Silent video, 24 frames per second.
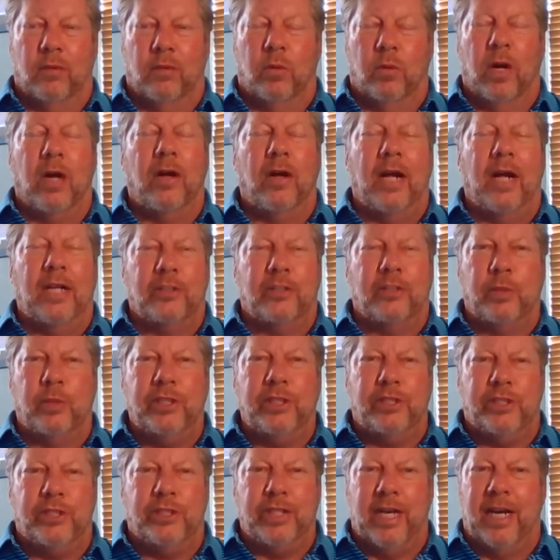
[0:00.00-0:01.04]
Well, as we
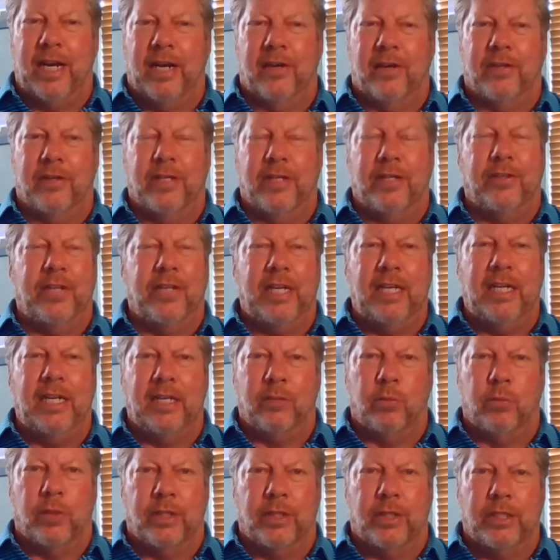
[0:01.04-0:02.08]
share in
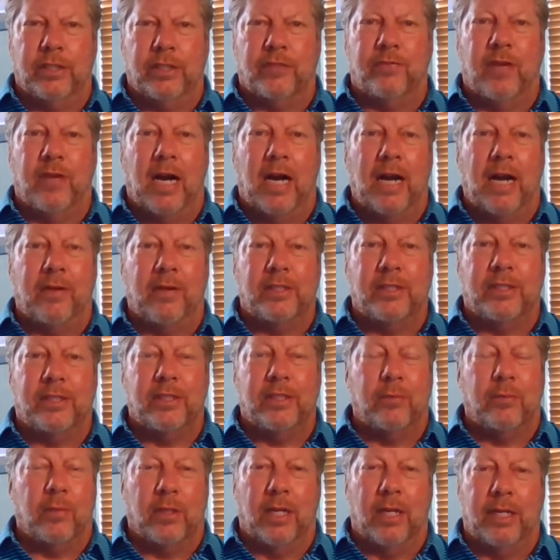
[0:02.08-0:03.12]
dealing with this virus
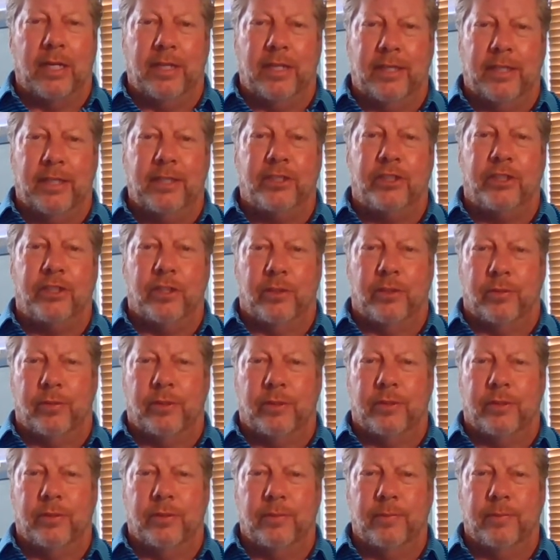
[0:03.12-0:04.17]
and related
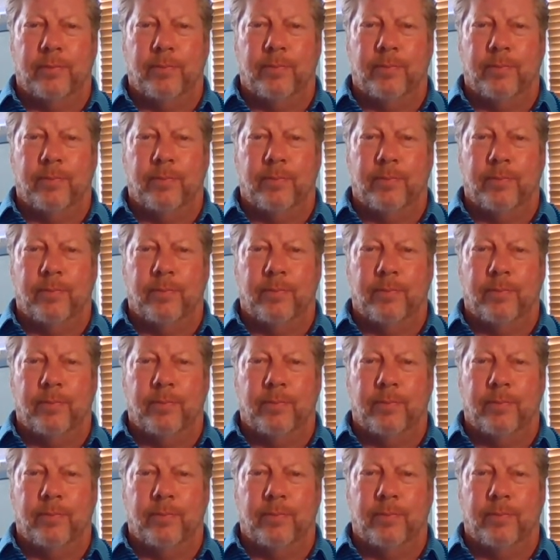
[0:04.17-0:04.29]
issues,